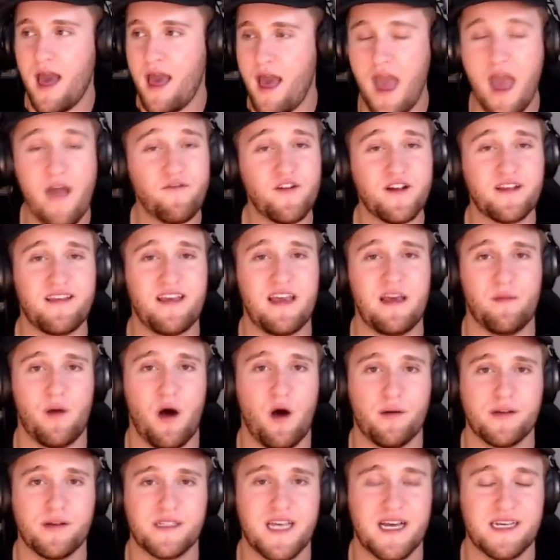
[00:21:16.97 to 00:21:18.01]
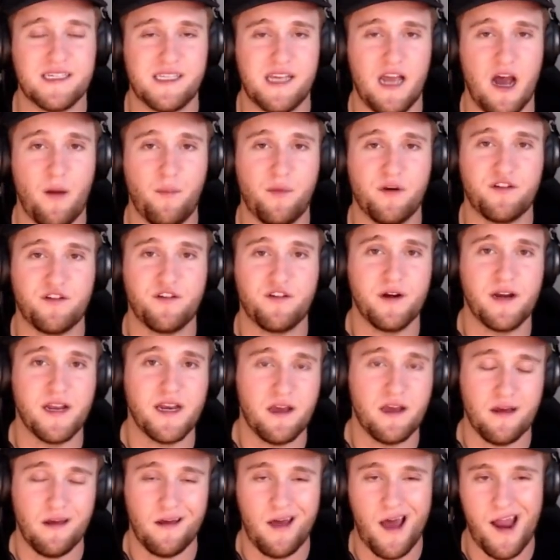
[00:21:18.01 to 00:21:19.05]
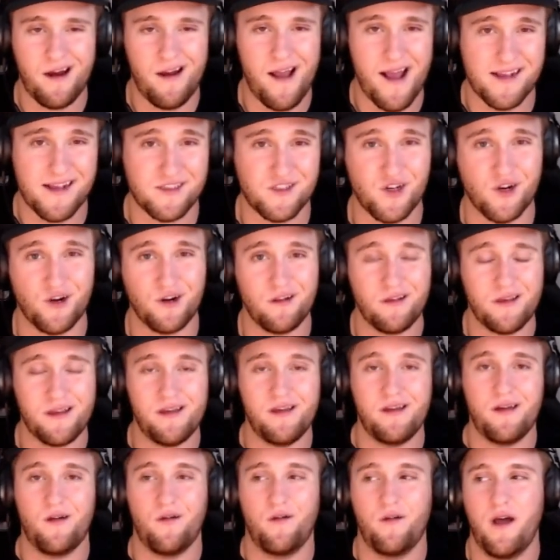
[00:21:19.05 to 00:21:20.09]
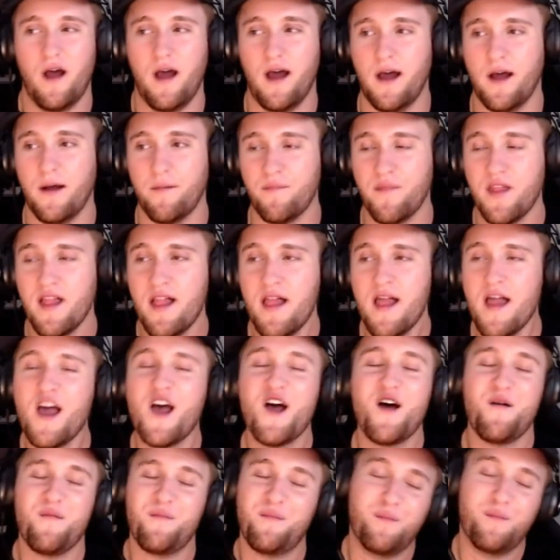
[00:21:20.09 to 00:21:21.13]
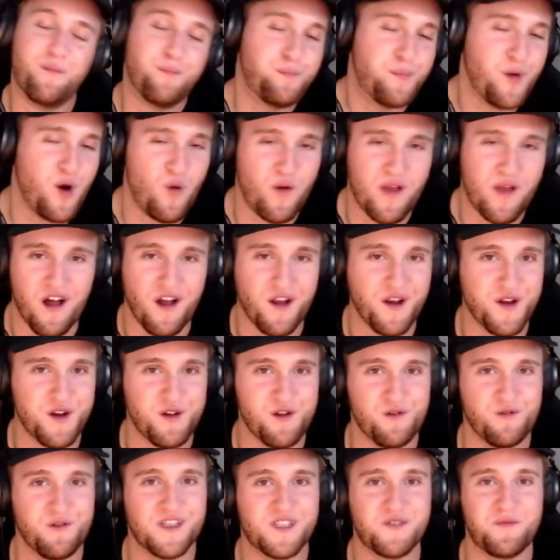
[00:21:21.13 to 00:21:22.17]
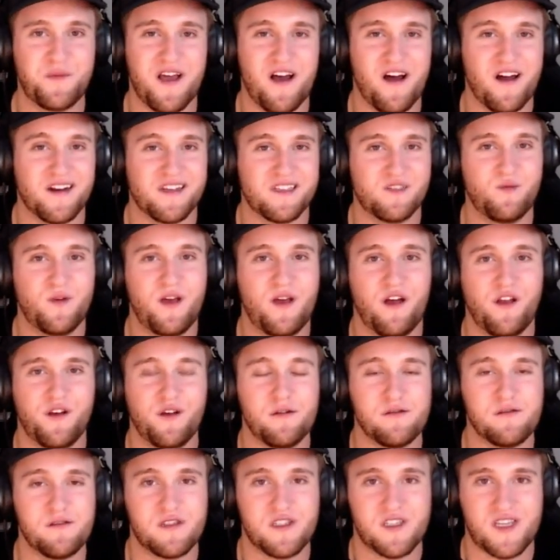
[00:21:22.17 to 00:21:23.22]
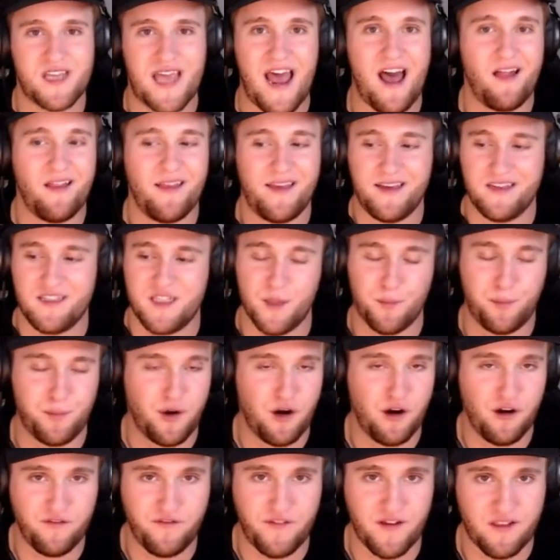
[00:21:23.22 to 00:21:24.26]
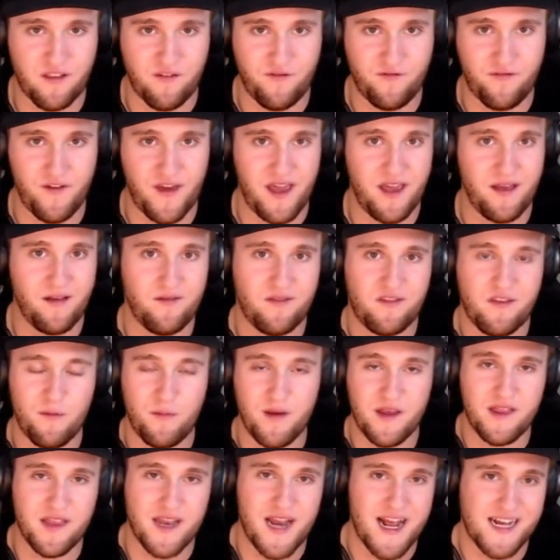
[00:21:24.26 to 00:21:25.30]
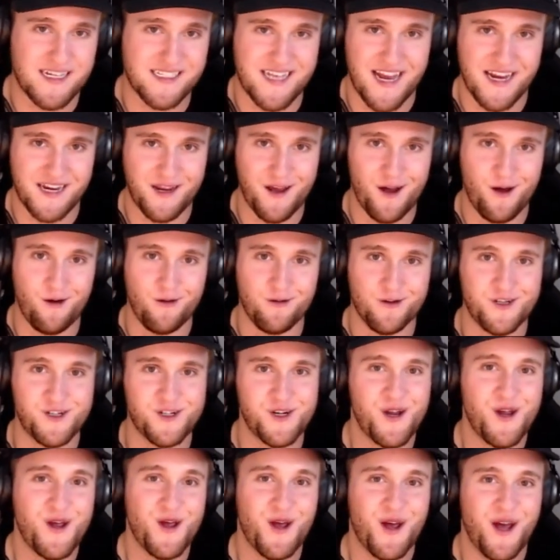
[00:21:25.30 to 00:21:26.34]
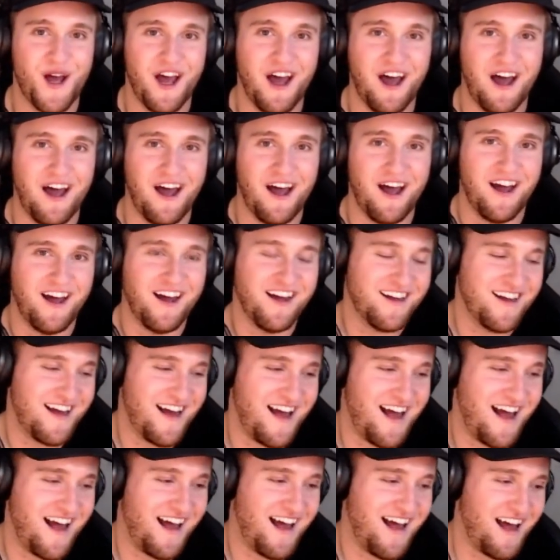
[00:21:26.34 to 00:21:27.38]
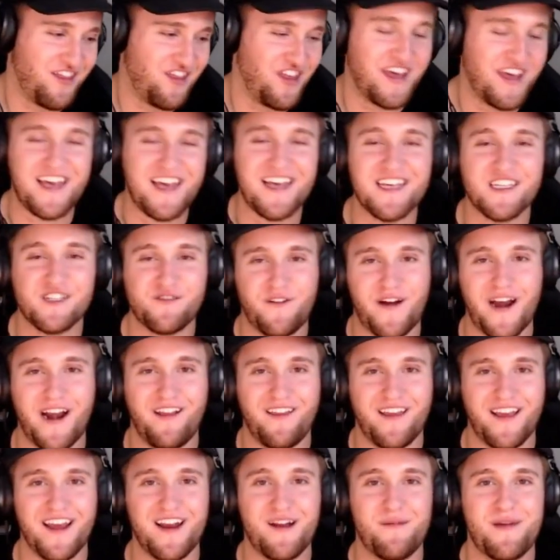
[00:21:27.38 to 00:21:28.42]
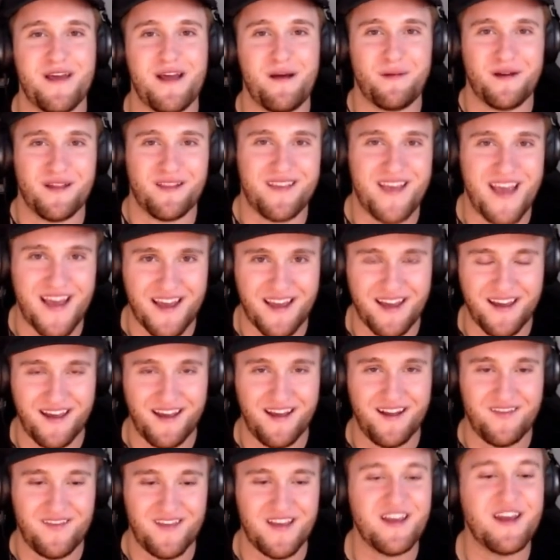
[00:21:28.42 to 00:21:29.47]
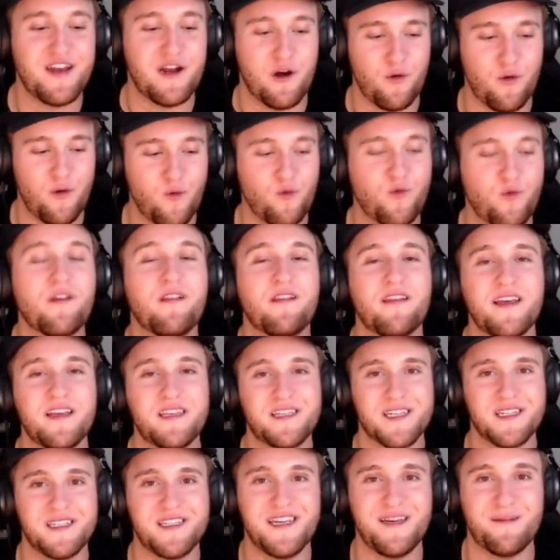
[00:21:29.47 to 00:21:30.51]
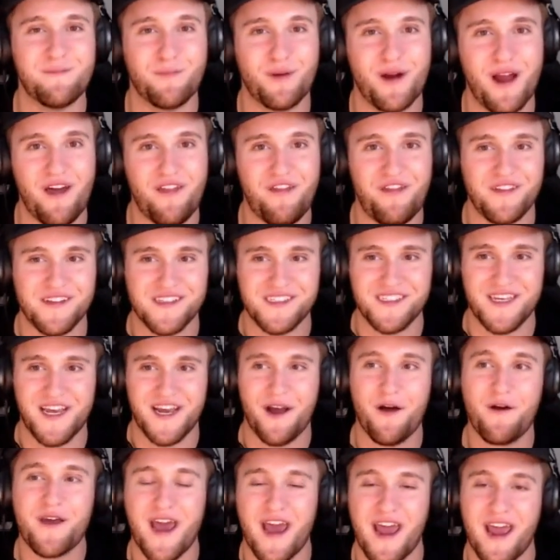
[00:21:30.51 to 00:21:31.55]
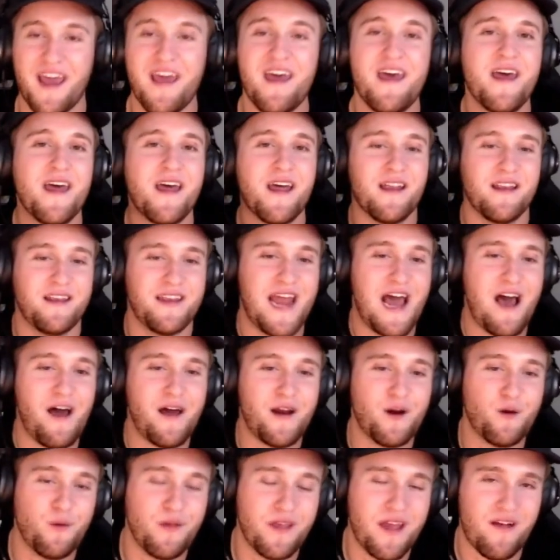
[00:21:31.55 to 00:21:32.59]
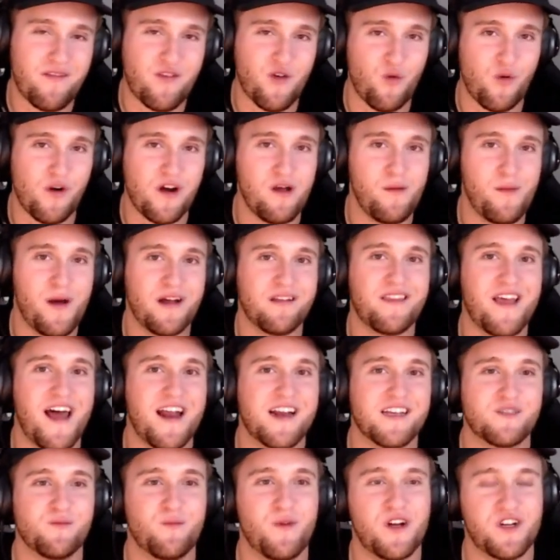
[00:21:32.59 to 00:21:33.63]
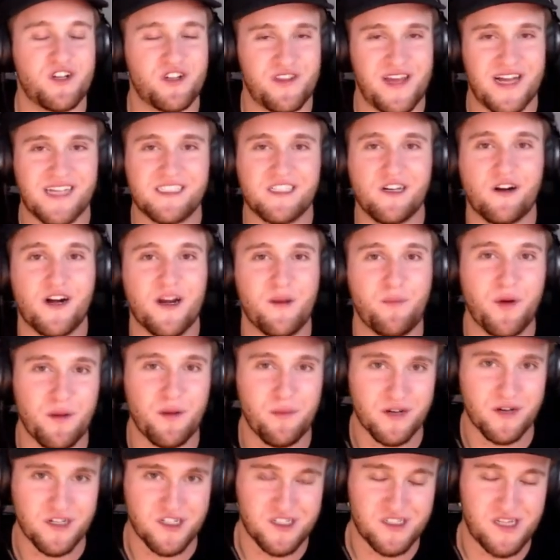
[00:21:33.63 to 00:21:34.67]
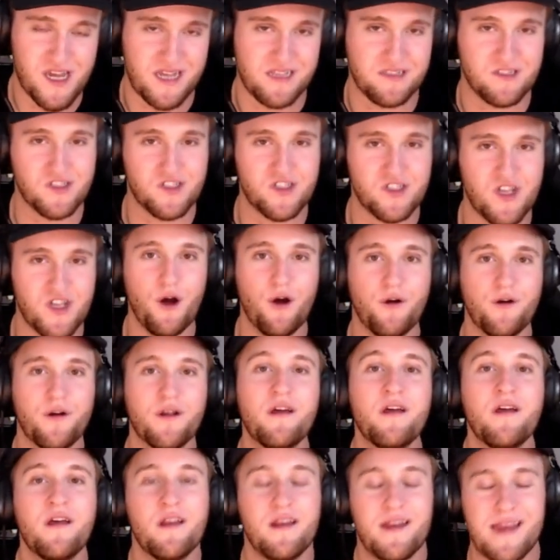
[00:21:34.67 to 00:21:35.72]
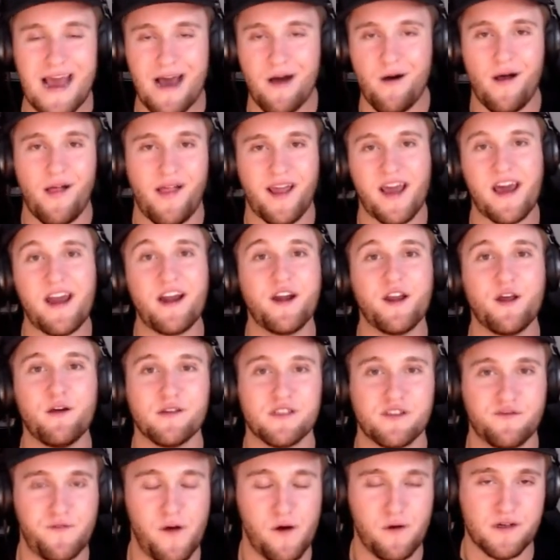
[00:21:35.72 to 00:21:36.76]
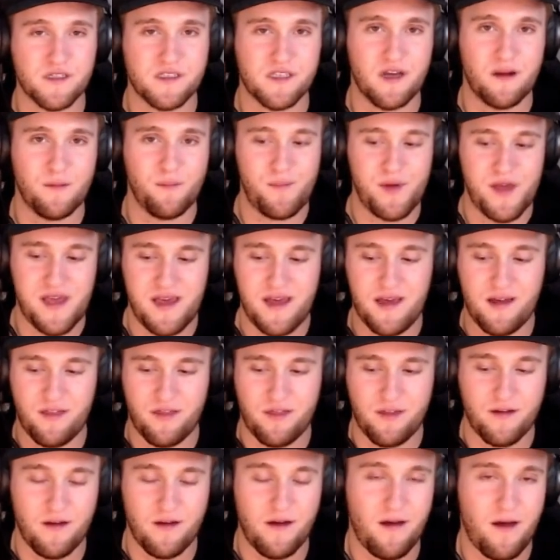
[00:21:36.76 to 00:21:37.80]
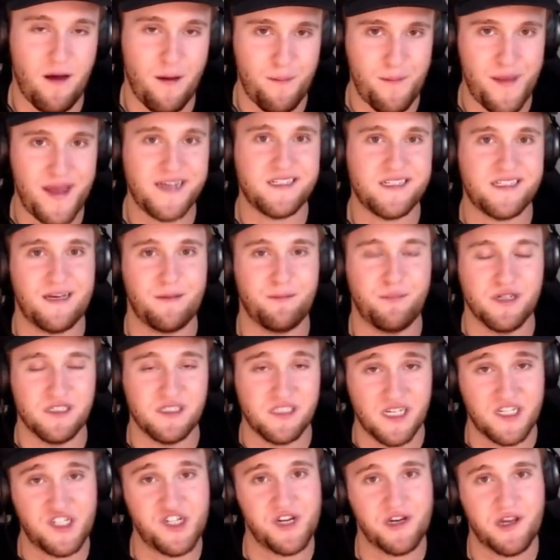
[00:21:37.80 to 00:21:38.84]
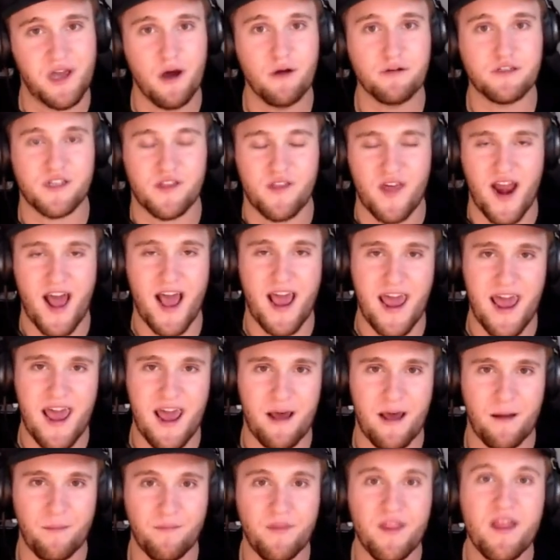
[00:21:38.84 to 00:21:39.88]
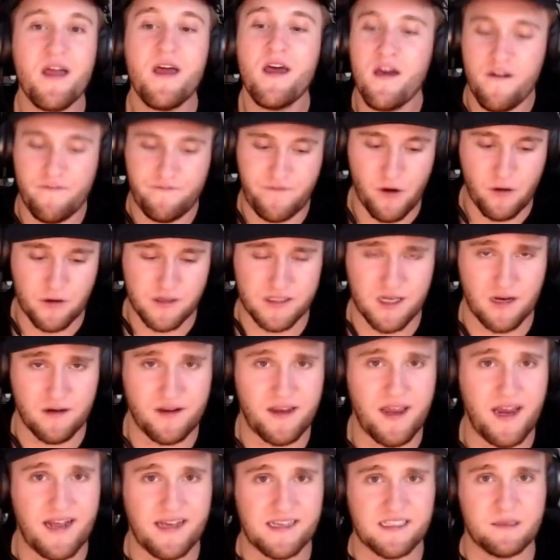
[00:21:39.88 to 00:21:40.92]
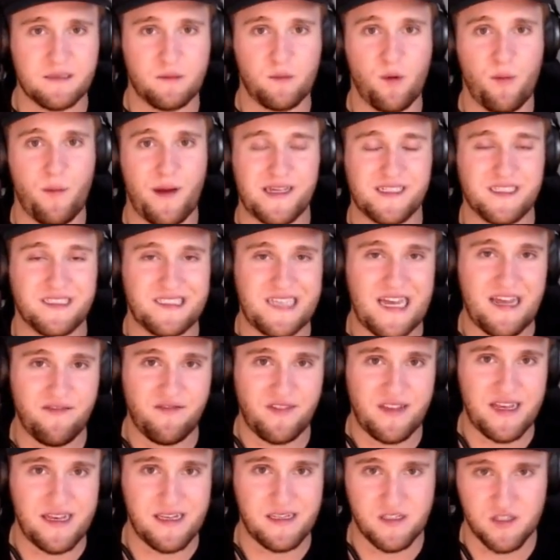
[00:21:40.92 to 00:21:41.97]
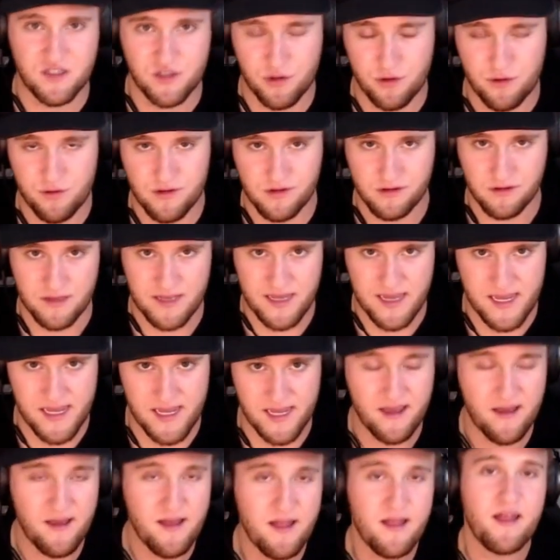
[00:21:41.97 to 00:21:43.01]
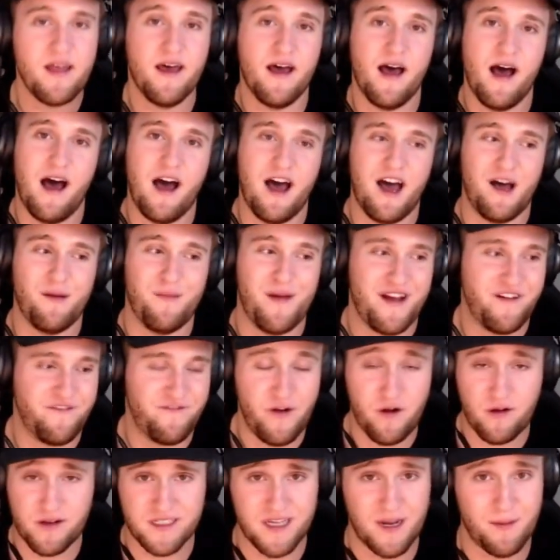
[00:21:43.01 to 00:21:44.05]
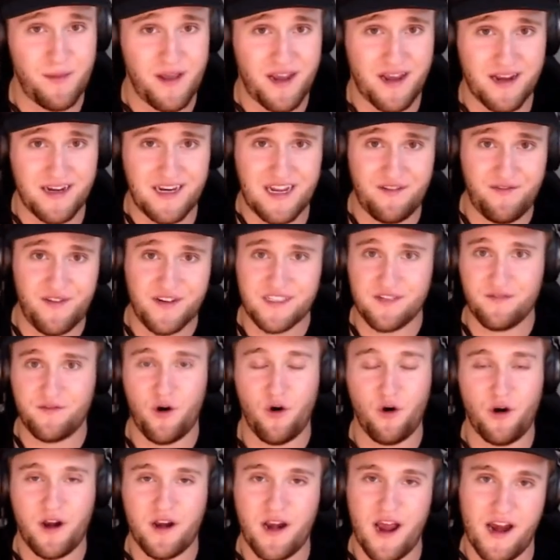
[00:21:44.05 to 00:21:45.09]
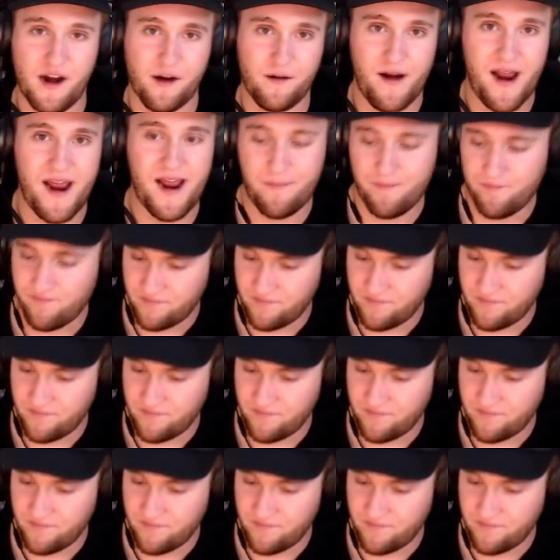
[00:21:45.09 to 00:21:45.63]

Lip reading: Every team always has the opportunity to hire externally. But we all knew, let's be honest, we all knew Scalley is the perfect fit to be the next head coach. I think he's finally going to be able to release a deep breath and saying, okay, now I don't really have to worry about that as much. That's already pretty much set in stone. Now all I got to do is focus on being the amazing position coach that I am, focus on getting some of my safeties to the league, and focus on being a defensive coordinator, right?